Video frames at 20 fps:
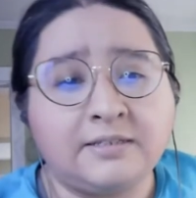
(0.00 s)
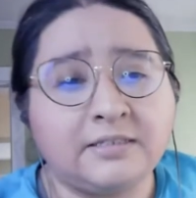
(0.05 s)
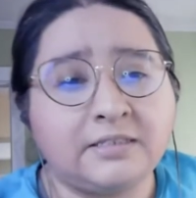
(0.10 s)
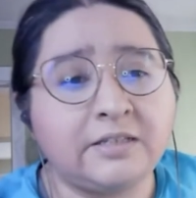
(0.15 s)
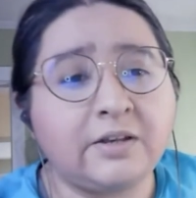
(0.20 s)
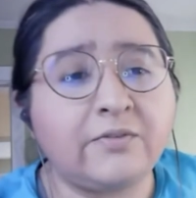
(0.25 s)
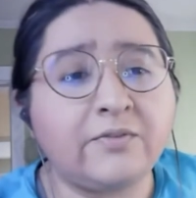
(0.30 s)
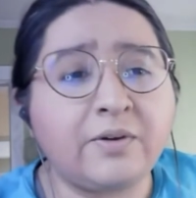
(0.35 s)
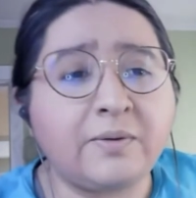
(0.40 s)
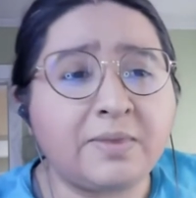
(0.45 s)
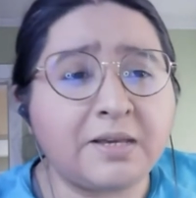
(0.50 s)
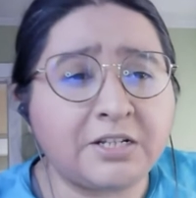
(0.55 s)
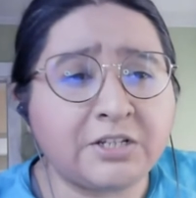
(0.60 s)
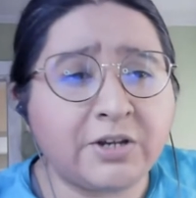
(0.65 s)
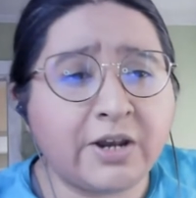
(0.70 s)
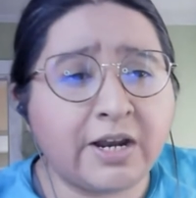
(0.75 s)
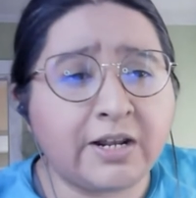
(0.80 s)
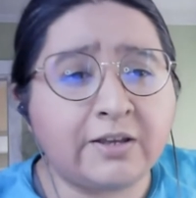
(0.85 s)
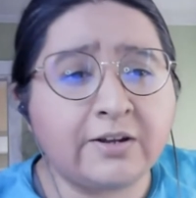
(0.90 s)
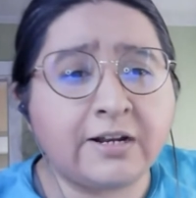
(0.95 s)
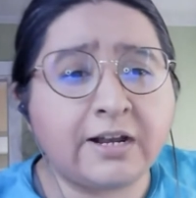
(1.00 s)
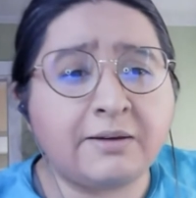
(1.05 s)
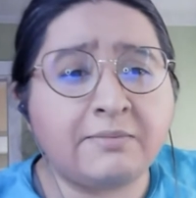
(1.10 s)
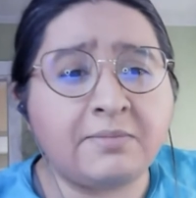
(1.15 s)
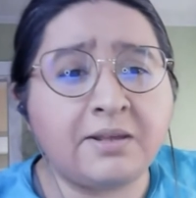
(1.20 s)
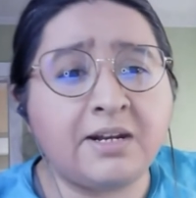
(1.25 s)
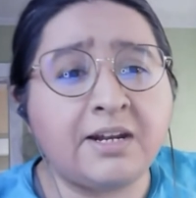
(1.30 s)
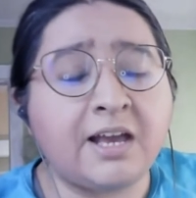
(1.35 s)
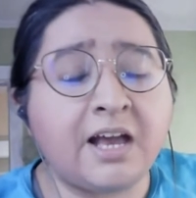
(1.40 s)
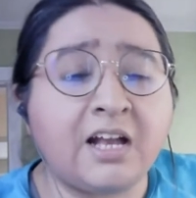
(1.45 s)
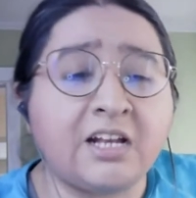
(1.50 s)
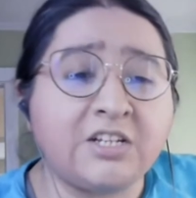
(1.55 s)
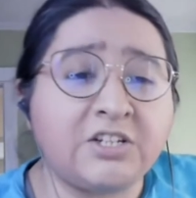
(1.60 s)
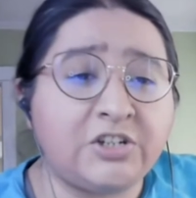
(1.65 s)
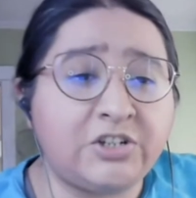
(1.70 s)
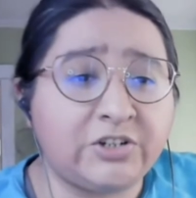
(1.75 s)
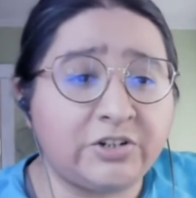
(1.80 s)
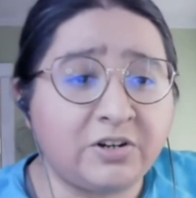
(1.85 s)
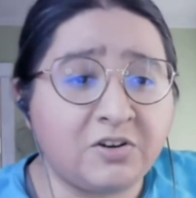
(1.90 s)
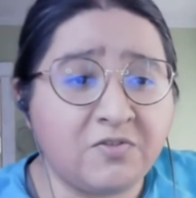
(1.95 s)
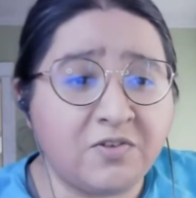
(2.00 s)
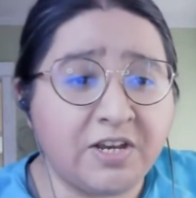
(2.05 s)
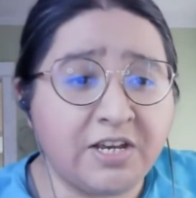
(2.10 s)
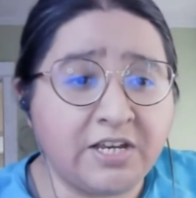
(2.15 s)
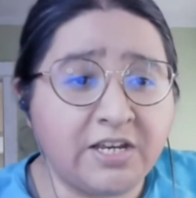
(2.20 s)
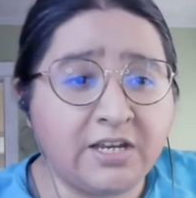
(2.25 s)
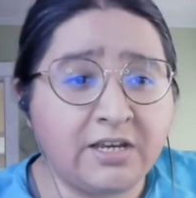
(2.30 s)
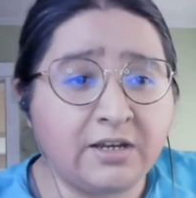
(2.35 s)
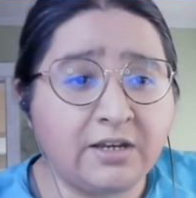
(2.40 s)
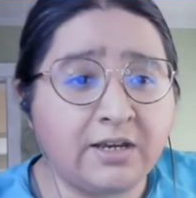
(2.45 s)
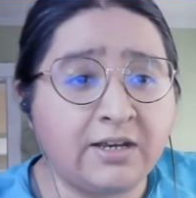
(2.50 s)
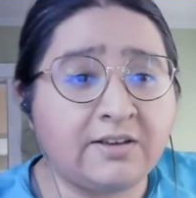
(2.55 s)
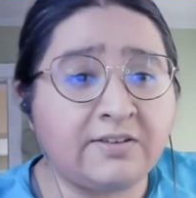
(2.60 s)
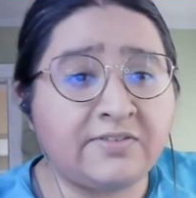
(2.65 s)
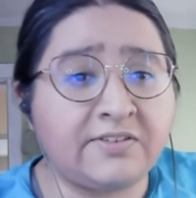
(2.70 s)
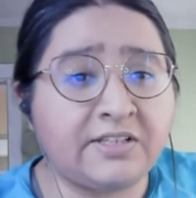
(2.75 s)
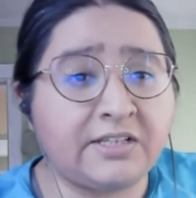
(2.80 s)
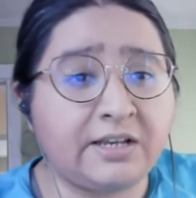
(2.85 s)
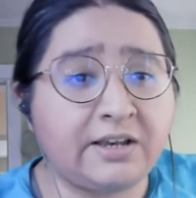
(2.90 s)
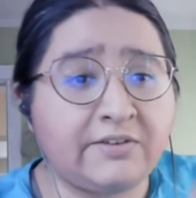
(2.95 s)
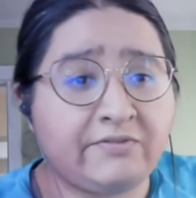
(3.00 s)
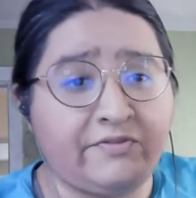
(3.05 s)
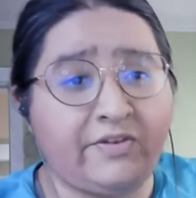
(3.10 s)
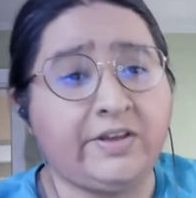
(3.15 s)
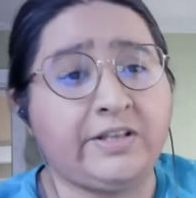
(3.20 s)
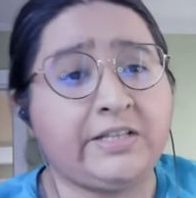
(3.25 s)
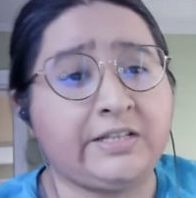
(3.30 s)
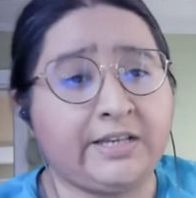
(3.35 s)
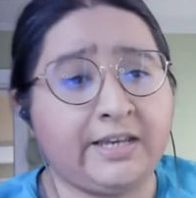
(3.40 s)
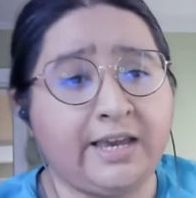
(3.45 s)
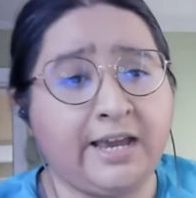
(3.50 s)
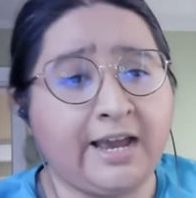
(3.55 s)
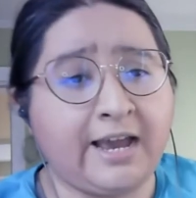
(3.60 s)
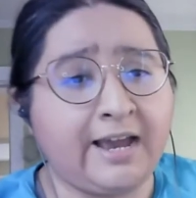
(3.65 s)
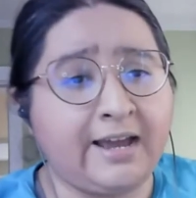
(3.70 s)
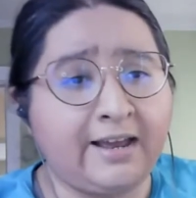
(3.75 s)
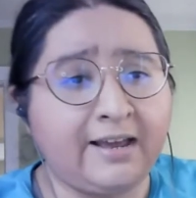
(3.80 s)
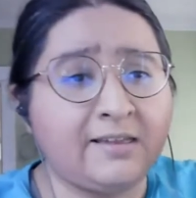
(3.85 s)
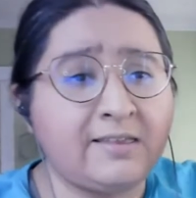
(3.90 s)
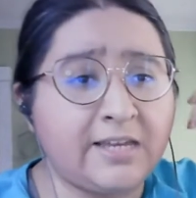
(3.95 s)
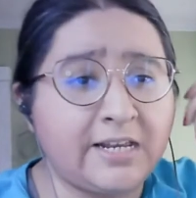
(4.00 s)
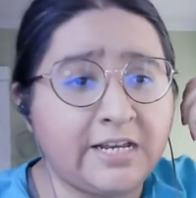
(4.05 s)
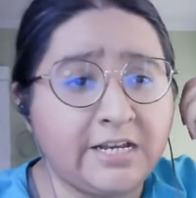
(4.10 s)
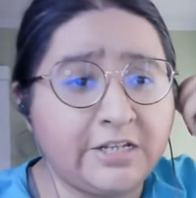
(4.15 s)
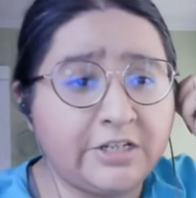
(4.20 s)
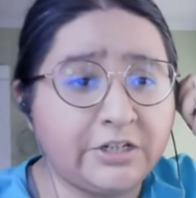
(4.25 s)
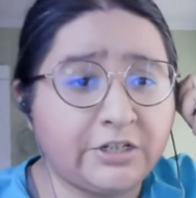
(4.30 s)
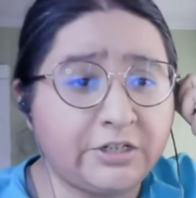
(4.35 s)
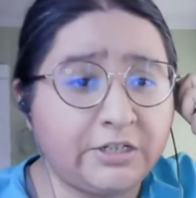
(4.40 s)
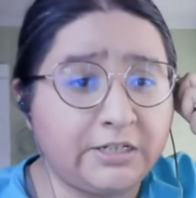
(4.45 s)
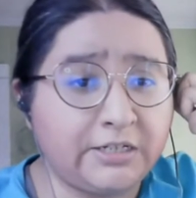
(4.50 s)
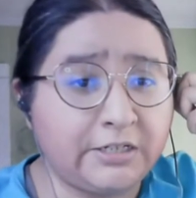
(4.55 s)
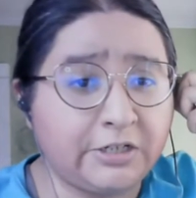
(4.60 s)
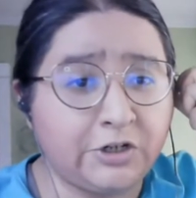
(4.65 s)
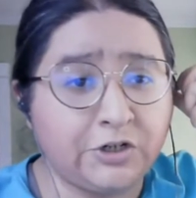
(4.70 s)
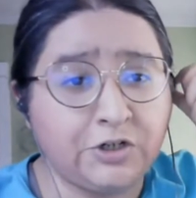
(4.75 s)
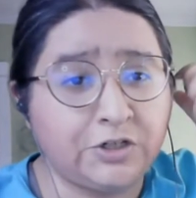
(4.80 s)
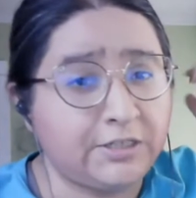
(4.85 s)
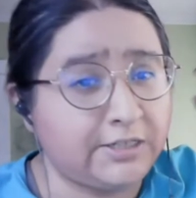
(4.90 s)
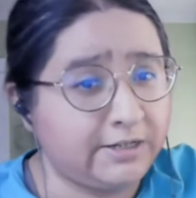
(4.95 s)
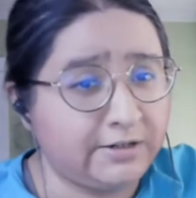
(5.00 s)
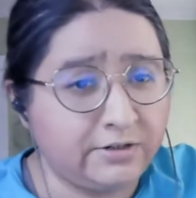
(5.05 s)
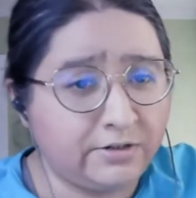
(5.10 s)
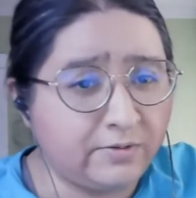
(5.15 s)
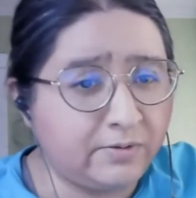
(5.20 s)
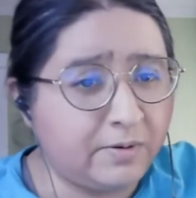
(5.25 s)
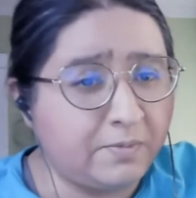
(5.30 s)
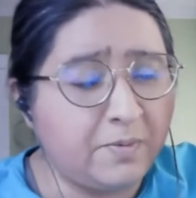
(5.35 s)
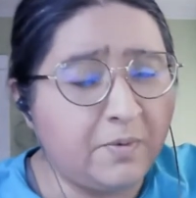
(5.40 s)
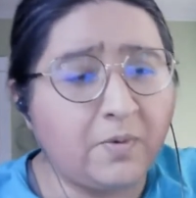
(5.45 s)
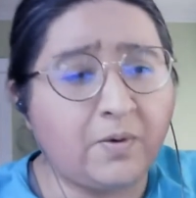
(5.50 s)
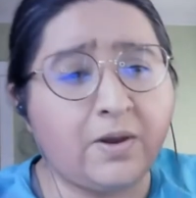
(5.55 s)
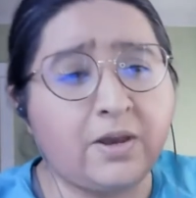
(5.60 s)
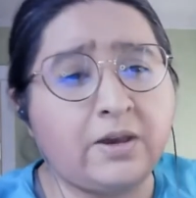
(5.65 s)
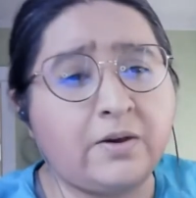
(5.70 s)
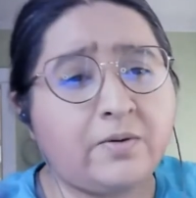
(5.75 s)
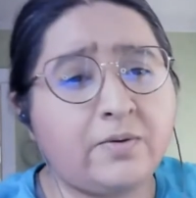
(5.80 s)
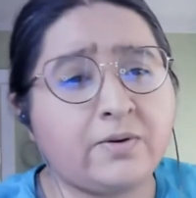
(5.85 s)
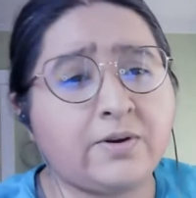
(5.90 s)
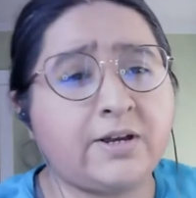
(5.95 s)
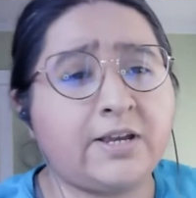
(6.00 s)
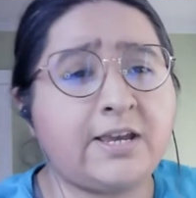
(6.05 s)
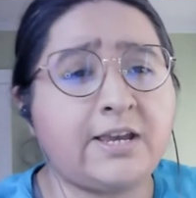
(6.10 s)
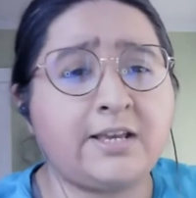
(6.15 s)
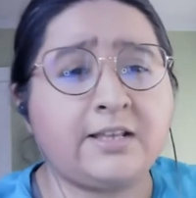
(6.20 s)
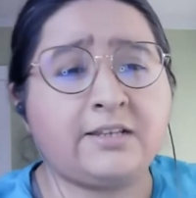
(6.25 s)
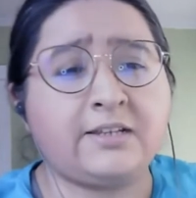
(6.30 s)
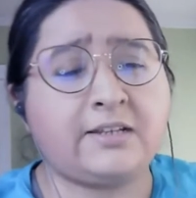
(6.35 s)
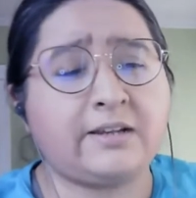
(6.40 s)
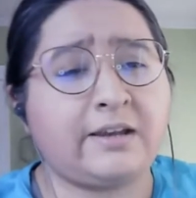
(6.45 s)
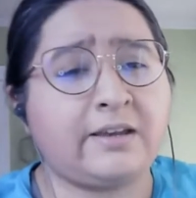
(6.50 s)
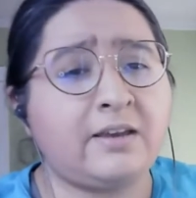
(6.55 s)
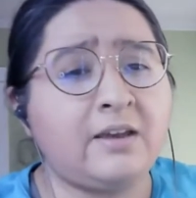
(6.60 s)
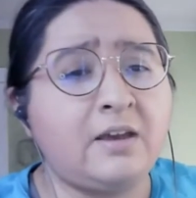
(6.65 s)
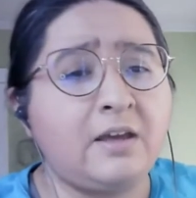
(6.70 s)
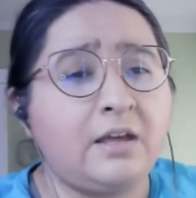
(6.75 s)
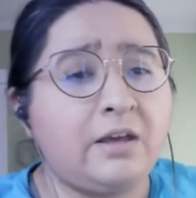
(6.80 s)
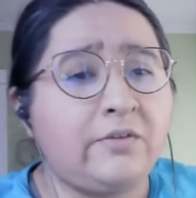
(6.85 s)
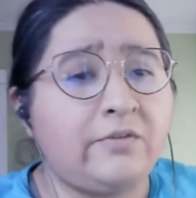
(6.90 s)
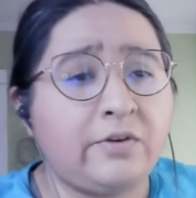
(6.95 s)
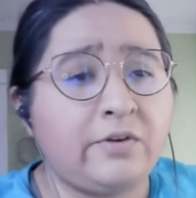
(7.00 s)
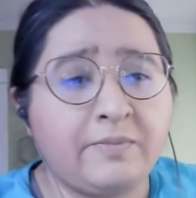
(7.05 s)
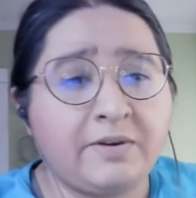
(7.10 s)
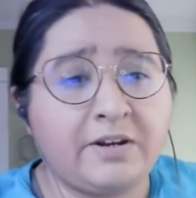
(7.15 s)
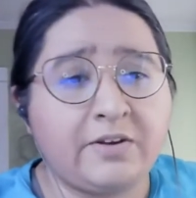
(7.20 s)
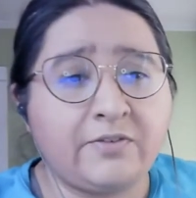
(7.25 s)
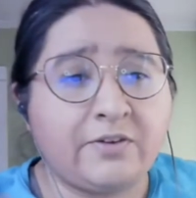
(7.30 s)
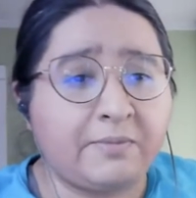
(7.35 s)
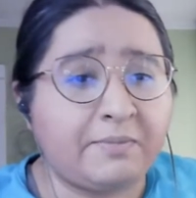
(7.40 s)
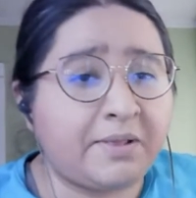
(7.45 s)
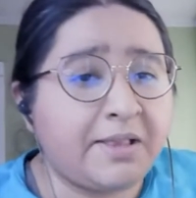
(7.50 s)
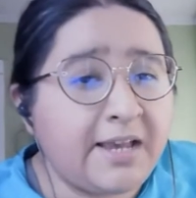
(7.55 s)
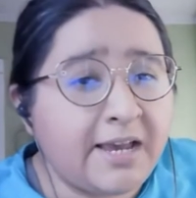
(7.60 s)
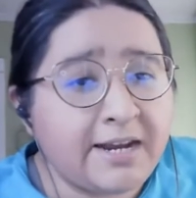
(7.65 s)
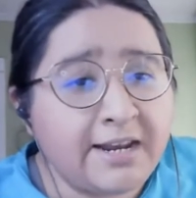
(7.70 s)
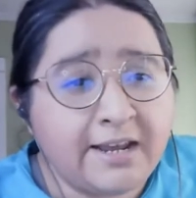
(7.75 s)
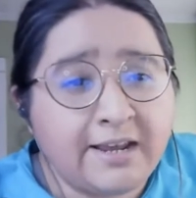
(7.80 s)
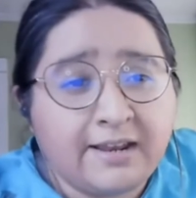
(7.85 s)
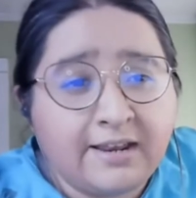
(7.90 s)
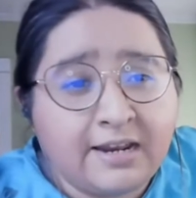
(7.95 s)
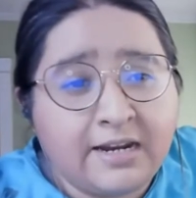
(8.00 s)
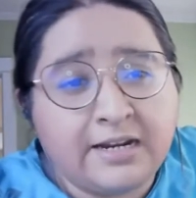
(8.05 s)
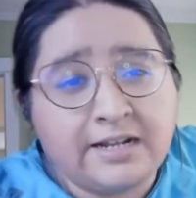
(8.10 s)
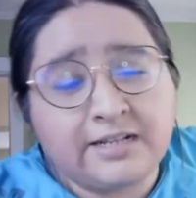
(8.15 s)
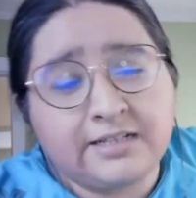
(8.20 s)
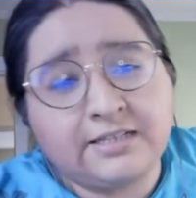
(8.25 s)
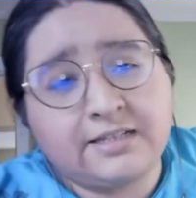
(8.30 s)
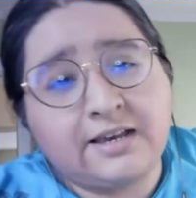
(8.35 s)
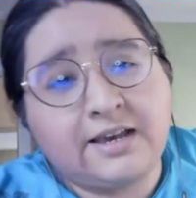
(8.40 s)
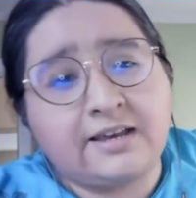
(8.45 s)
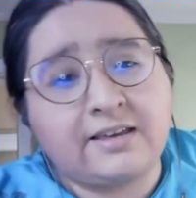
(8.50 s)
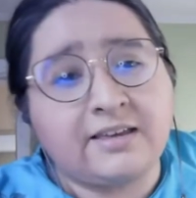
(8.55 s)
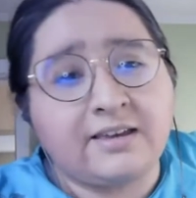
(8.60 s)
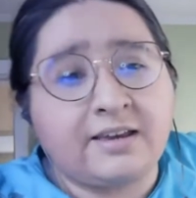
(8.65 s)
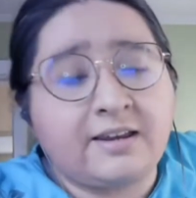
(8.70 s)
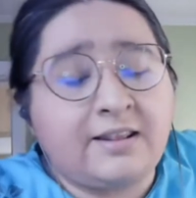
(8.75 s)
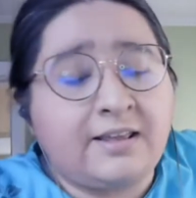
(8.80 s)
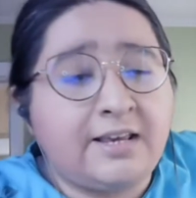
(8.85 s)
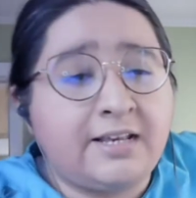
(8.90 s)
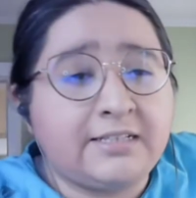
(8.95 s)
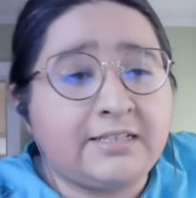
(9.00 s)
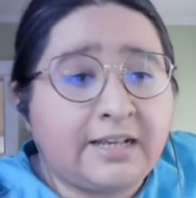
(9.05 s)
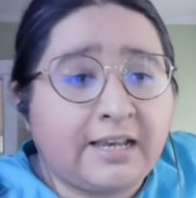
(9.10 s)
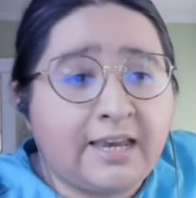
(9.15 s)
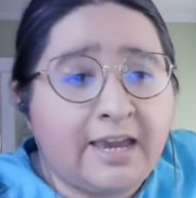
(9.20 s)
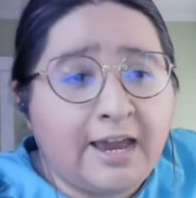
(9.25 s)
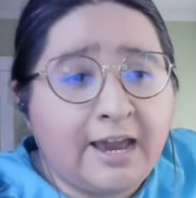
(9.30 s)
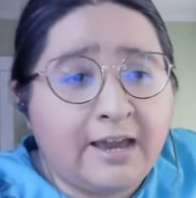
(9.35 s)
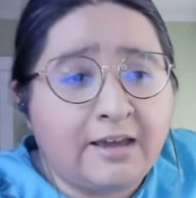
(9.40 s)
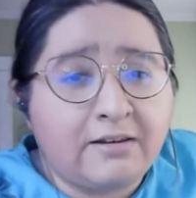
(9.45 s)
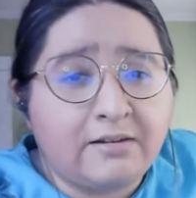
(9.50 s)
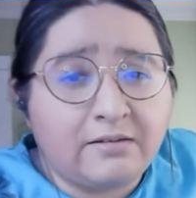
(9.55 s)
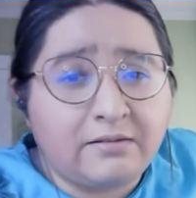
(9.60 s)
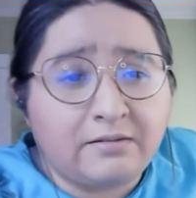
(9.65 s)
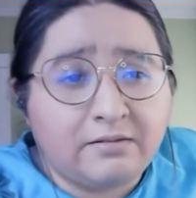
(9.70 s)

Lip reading: So from the trailer, I'm not sure if it's a cat and then he just turns into a boy, or he's like from a different planet and it's like, and he's a cat